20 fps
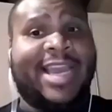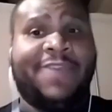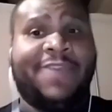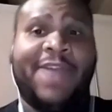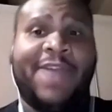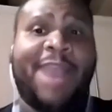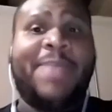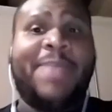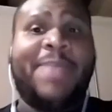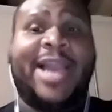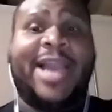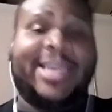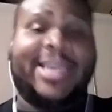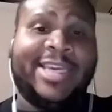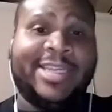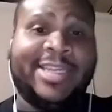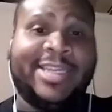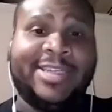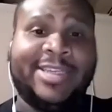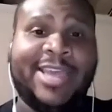if I'm not
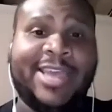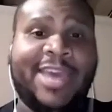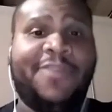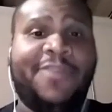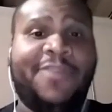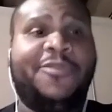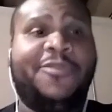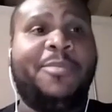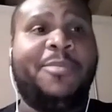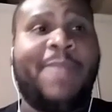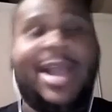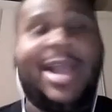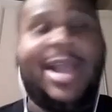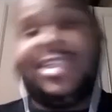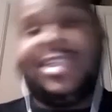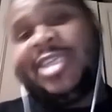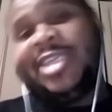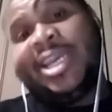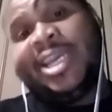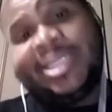getting if my
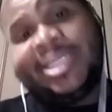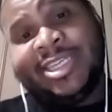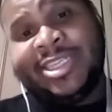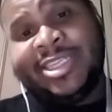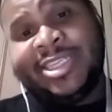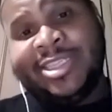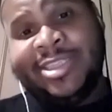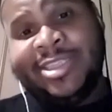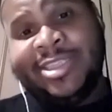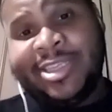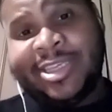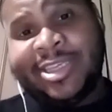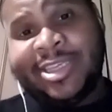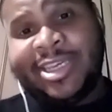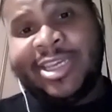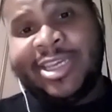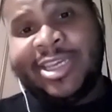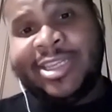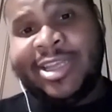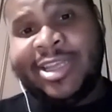check didn't
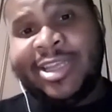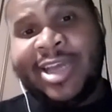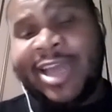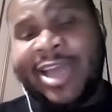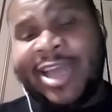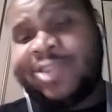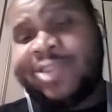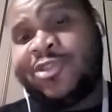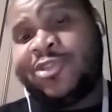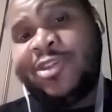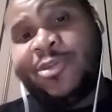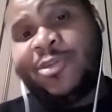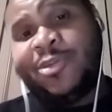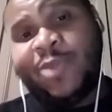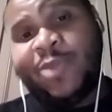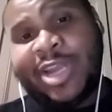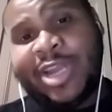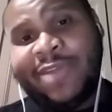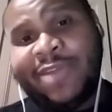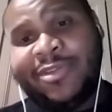get extra
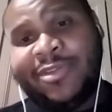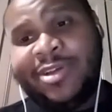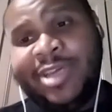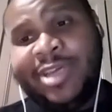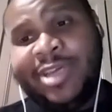whatever,